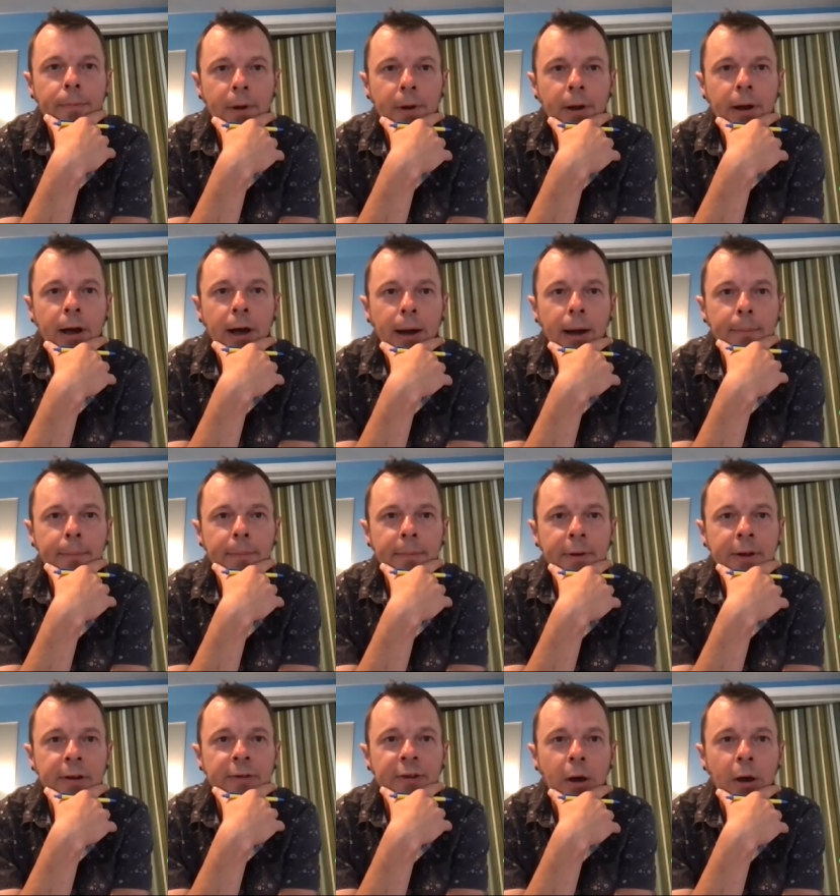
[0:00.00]
Um,
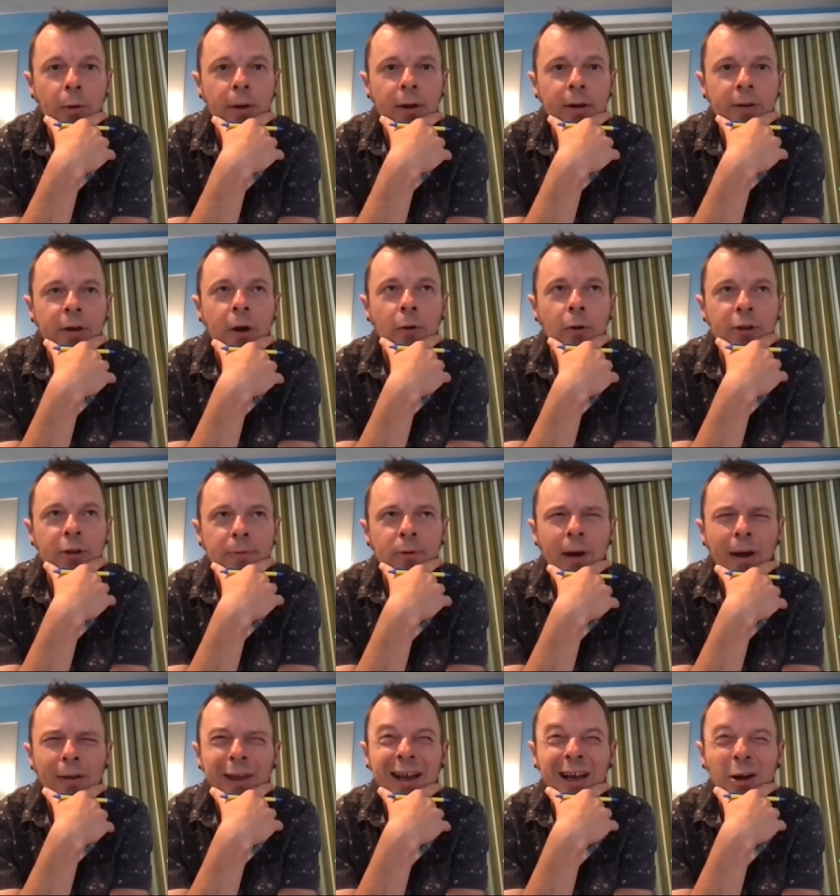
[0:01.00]
okay. it goes up
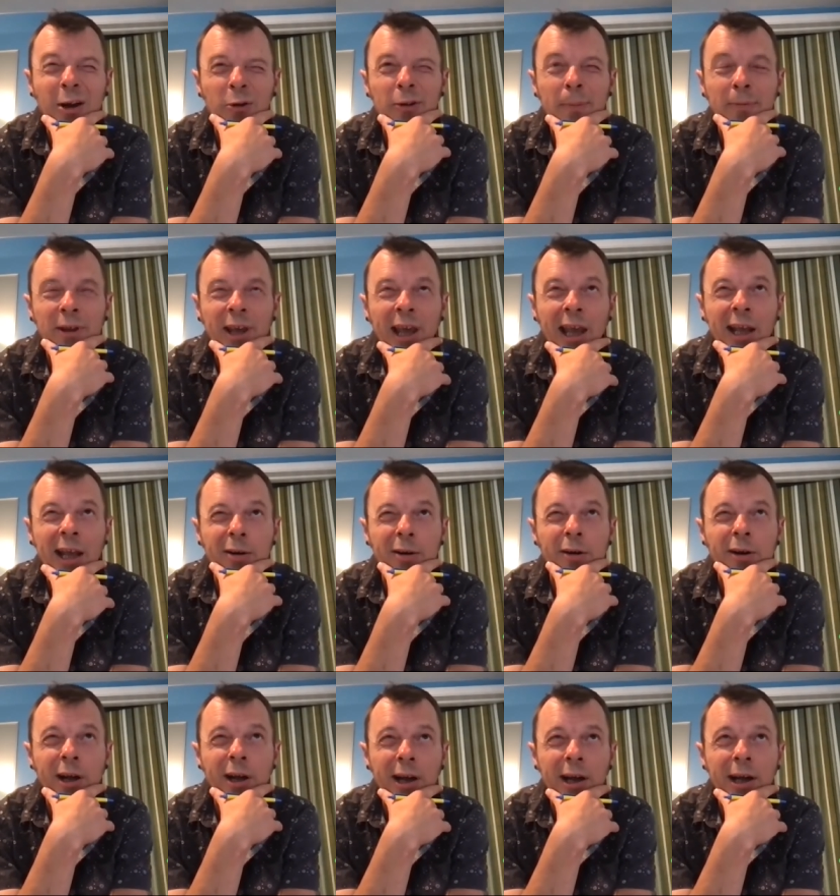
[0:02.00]
to, I think it goes up to eight or
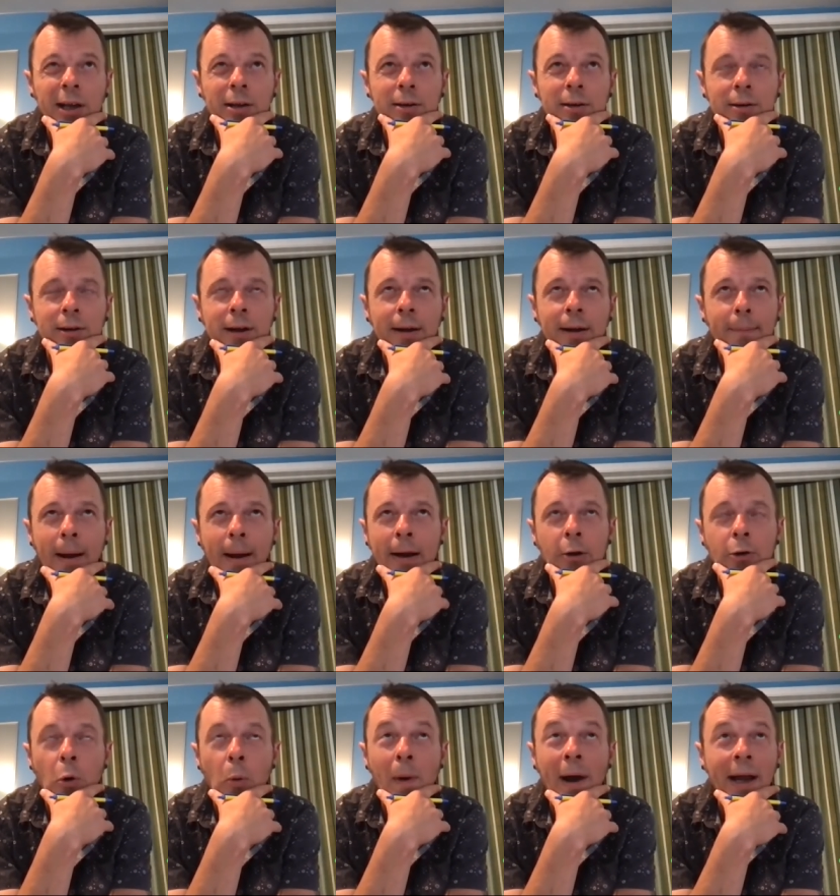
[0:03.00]
nine. Um, I
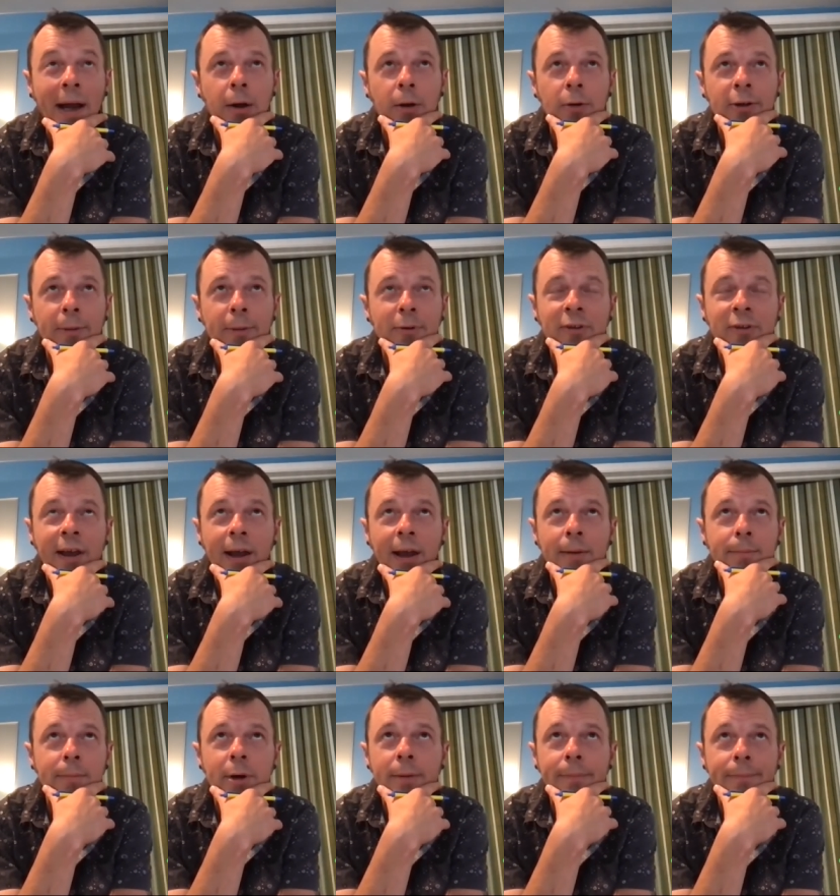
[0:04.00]
don't know why it goes up to
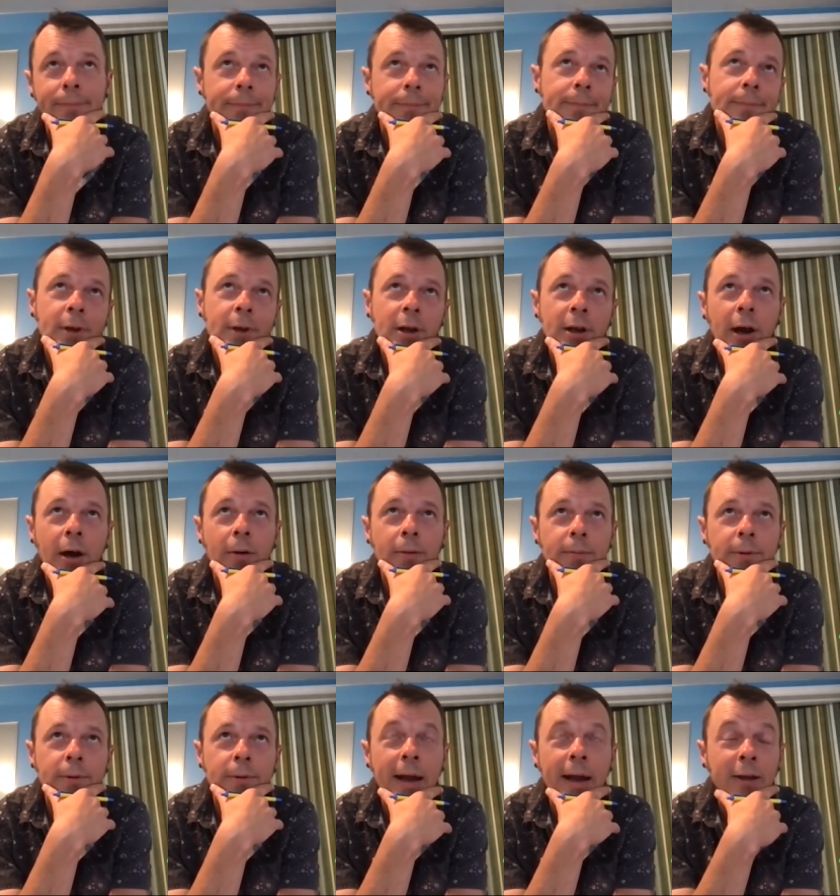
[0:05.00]
10, but you know,
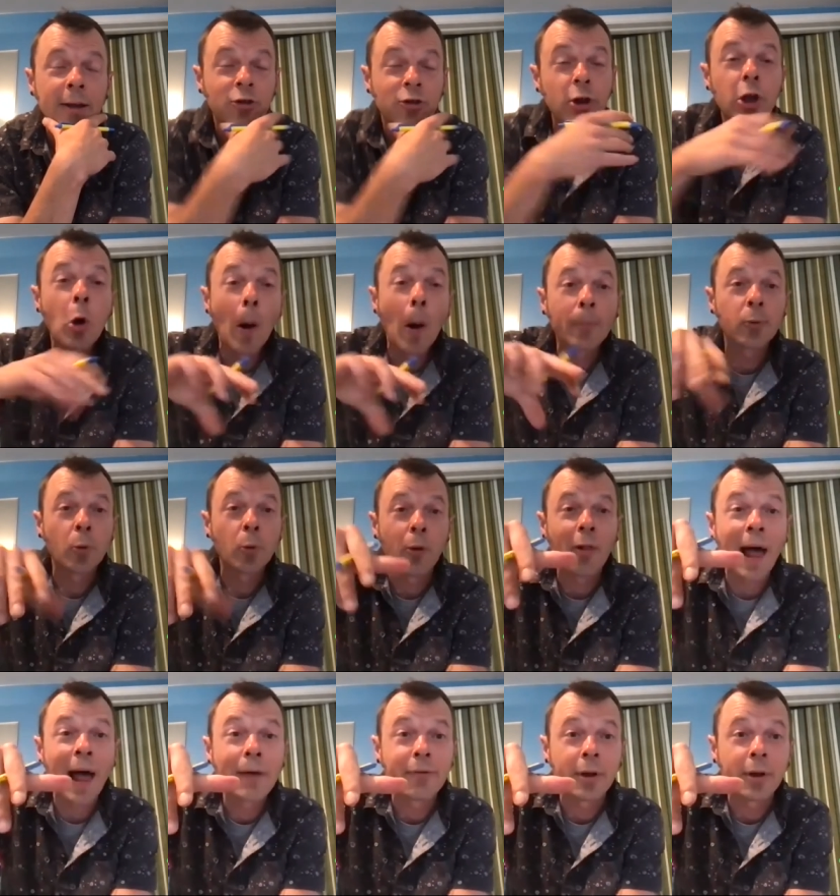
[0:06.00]
it should go up to
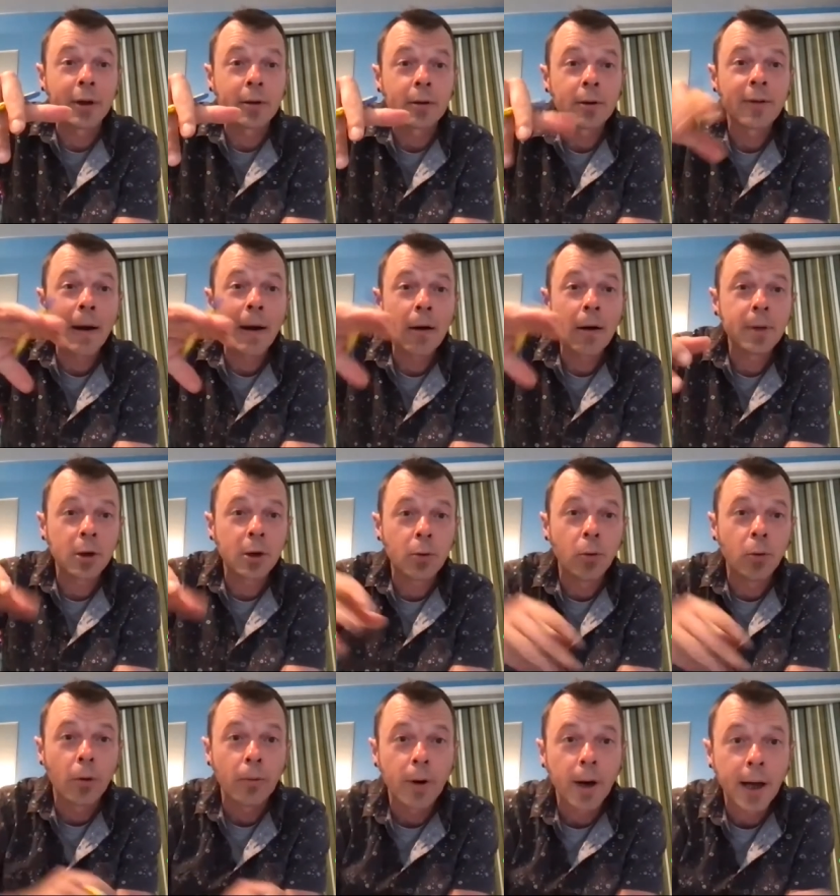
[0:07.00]
11. That would be
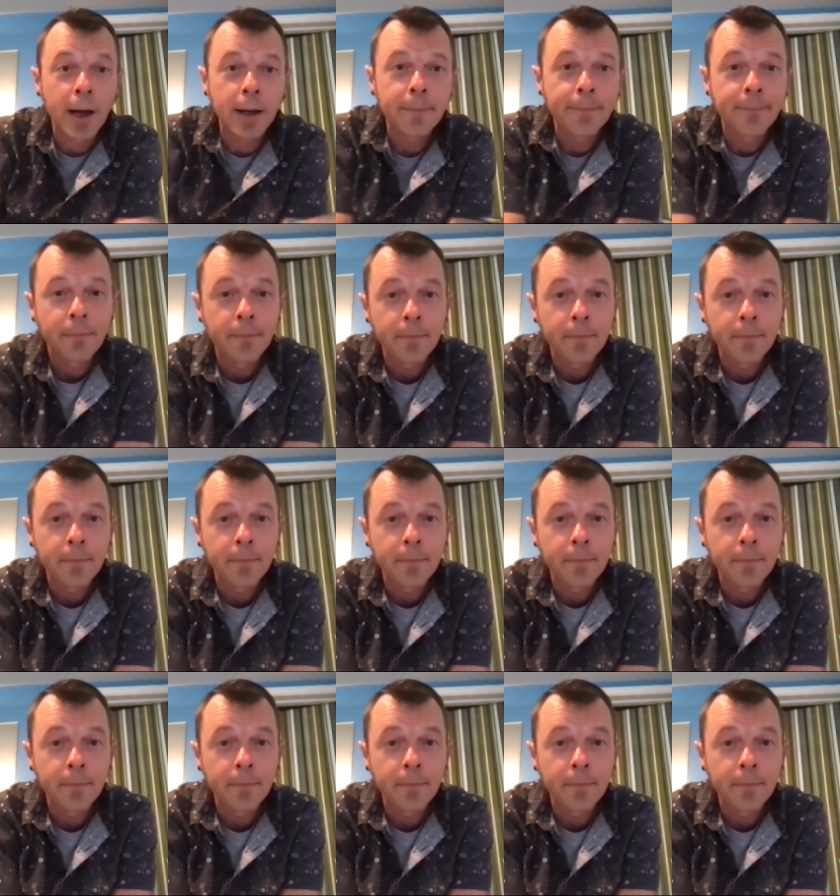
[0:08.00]
cool, right?